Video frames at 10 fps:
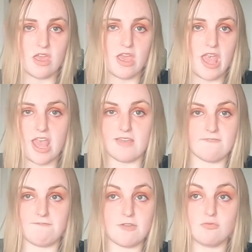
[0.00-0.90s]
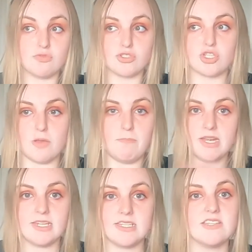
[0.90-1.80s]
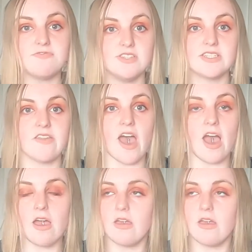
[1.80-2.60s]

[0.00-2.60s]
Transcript: it feels completely different to that.